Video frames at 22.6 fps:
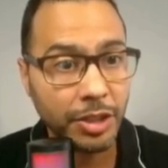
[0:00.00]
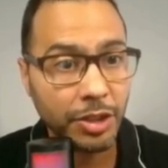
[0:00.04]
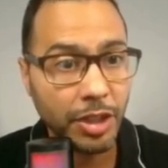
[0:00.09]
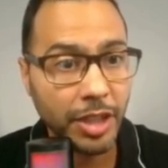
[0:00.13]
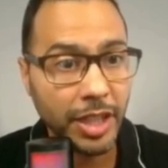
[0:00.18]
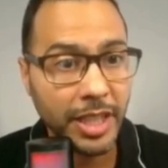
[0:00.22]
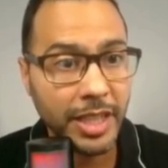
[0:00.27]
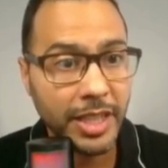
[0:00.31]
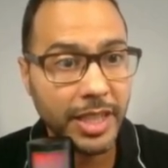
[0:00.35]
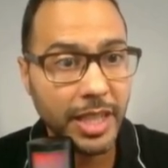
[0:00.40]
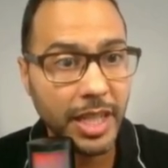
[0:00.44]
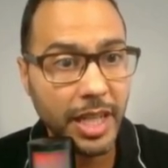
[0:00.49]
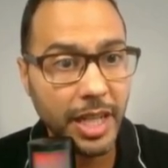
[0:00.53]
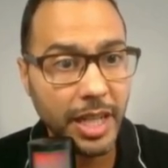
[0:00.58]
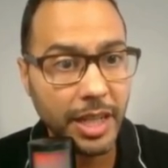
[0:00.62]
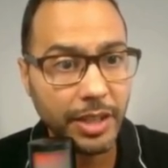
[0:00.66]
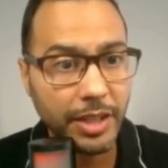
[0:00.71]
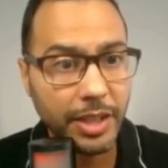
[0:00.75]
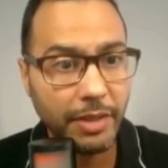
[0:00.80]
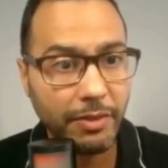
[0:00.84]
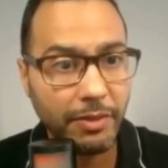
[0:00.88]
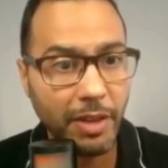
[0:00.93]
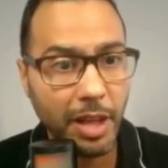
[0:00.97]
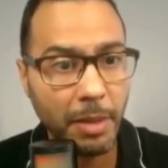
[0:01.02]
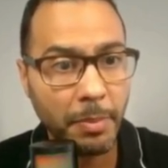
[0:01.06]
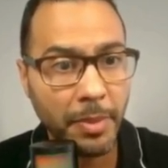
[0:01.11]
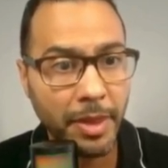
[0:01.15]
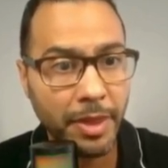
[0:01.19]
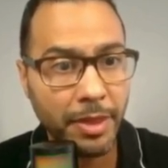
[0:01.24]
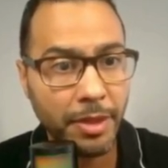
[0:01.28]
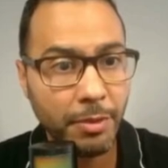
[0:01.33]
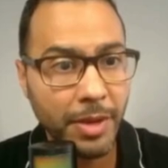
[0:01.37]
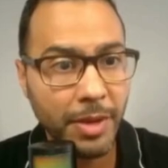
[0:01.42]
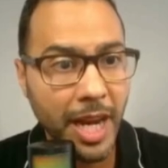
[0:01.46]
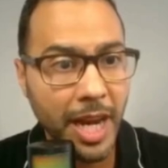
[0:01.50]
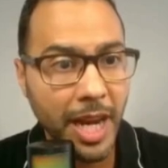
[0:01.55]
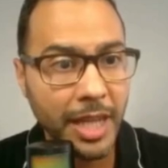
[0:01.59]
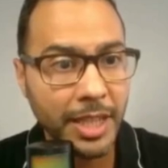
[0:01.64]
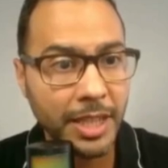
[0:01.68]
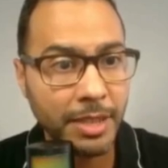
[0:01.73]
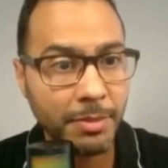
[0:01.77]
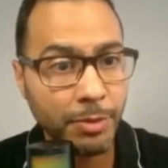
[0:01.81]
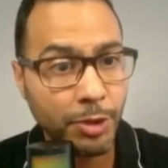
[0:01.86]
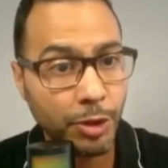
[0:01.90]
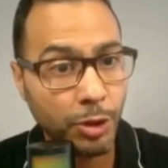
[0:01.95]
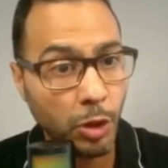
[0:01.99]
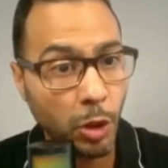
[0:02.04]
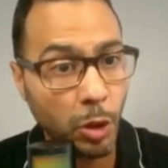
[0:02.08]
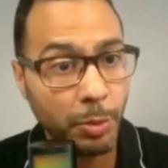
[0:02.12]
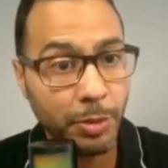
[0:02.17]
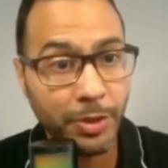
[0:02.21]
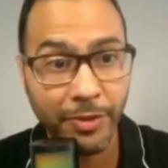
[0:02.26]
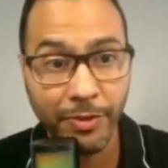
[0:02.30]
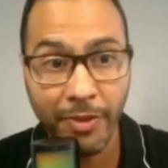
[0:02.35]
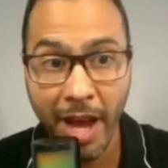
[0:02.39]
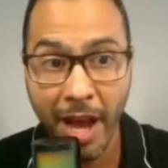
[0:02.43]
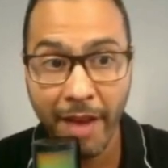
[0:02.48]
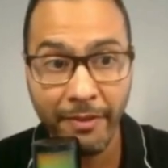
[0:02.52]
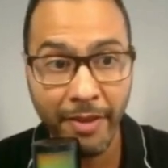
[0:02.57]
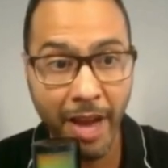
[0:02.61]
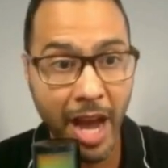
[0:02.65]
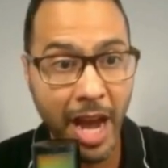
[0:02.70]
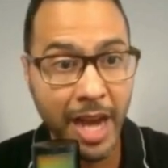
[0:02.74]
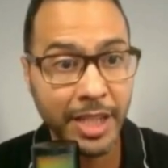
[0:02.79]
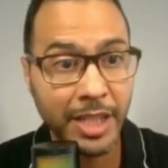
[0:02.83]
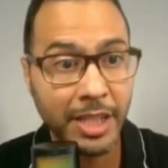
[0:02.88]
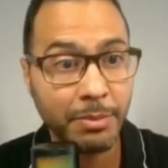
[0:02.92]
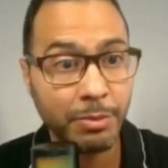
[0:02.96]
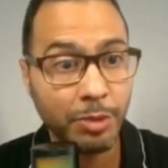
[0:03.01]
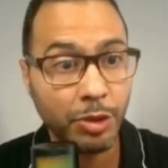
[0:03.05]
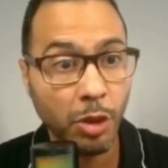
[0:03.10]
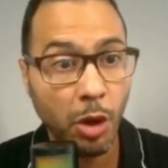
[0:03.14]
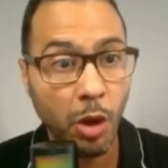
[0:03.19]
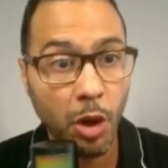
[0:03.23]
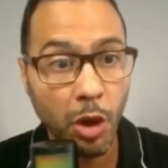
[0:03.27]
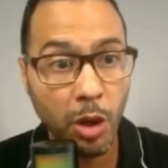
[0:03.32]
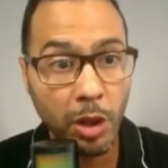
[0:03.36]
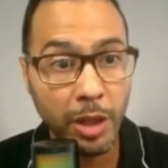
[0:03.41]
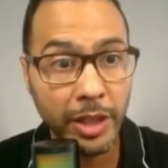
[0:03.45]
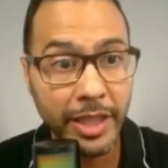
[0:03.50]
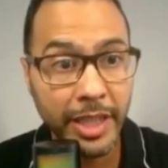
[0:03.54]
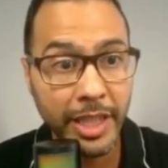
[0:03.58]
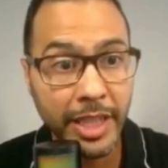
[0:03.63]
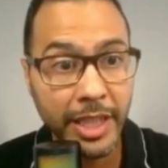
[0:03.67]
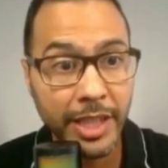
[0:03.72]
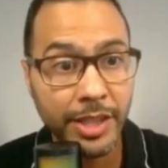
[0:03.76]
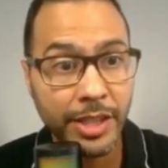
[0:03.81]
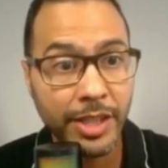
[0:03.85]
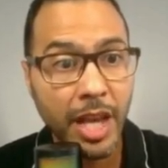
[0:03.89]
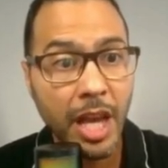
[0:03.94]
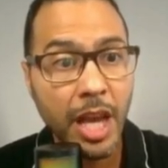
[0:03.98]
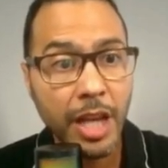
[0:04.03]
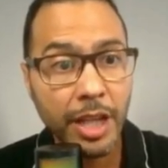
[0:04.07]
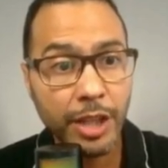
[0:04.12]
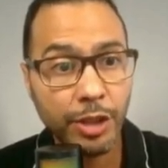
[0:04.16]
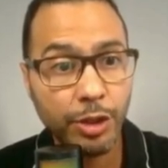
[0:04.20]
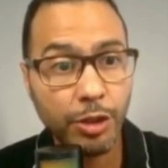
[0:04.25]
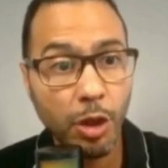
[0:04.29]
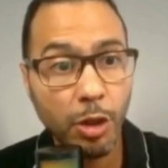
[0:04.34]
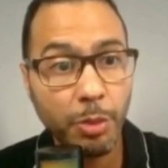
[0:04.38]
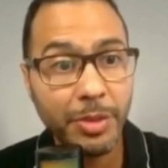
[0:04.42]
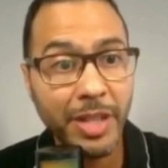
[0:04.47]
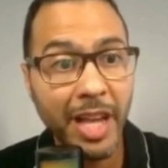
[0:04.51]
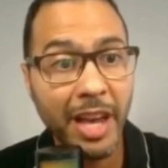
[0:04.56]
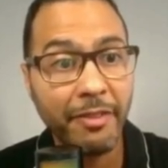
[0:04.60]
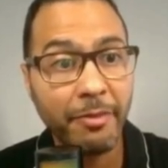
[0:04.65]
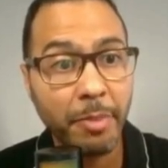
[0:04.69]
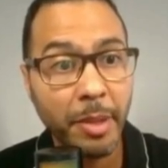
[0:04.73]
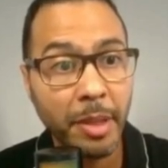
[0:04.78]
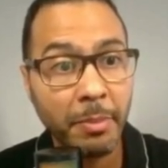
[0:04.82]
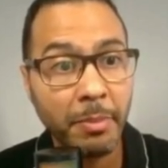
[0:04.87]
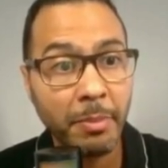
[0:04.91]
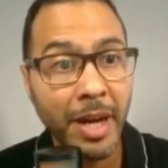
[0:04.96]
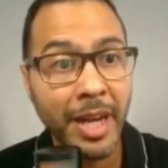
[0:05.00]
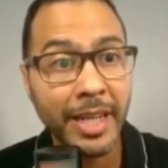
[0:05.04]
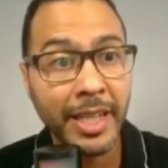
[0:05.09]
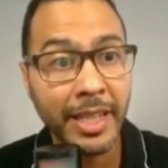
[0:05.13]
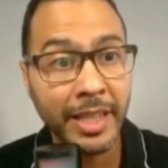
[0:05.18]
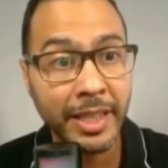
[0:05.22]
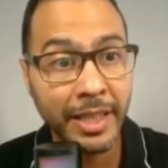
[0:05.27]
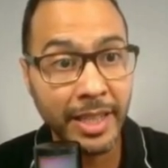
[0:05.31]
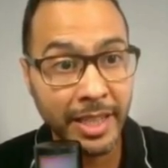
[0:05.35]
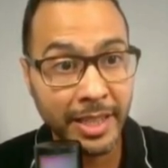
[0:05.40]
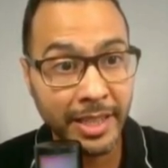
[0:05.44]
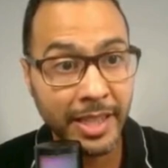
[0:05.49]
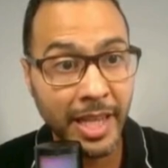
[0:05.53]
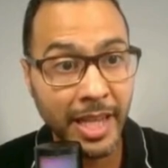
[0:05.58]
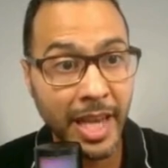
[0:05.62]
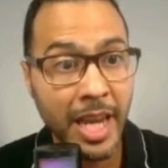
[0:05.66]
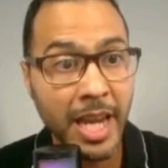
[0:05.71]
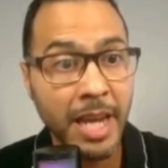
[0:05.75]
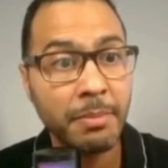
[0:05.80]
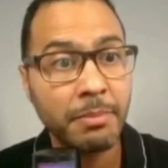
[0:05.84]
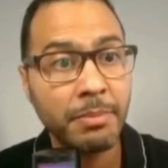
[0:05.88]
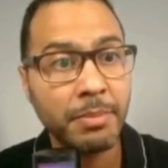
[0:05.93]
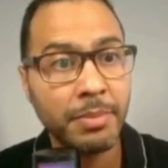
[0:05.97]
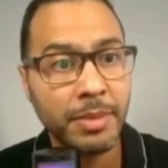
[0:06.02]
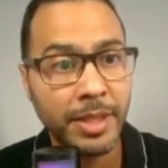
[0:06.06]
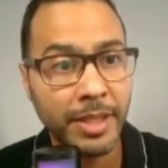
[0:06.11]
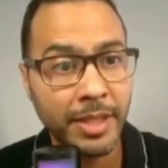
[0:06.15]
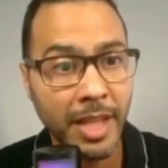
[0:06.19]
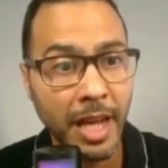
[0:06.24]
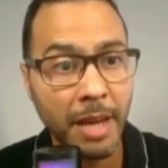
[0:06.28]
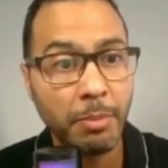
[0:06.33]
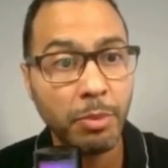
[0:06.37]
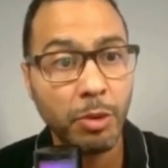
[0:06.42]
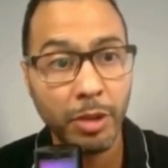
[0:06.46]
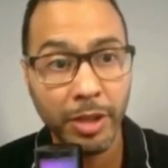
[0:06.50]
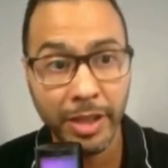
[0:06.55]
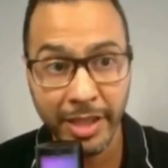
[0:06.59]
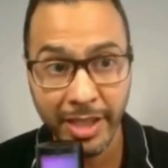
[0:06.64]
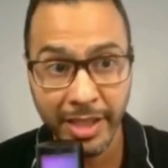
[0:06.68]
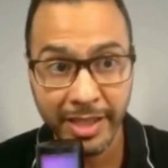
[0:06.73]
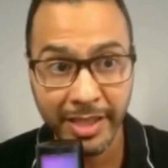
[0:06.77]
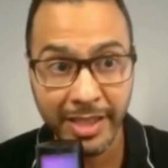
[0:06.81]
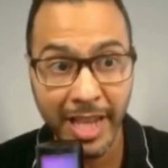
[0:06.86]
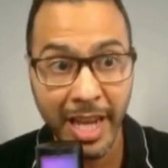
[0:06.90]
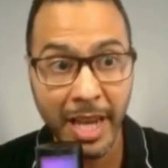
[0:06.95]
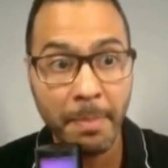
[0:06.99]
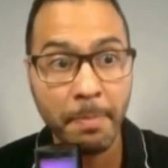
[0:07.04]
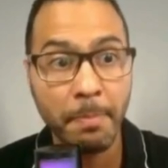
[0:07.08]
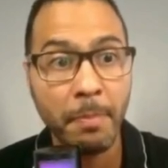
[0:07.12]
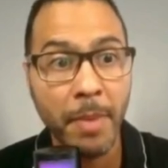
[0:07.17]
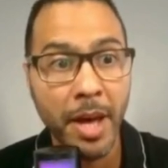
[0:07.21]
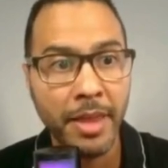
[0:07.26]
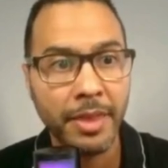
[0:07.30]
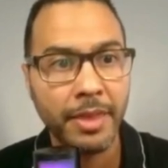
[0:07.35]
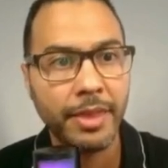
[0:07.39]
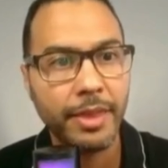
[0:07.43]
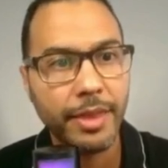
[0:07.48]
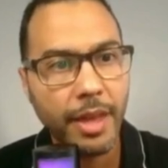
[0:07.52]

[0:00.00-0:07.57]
So you can see here, development 3 items, stopes 5 items. So all these stopes have been mined in the same step or the same month.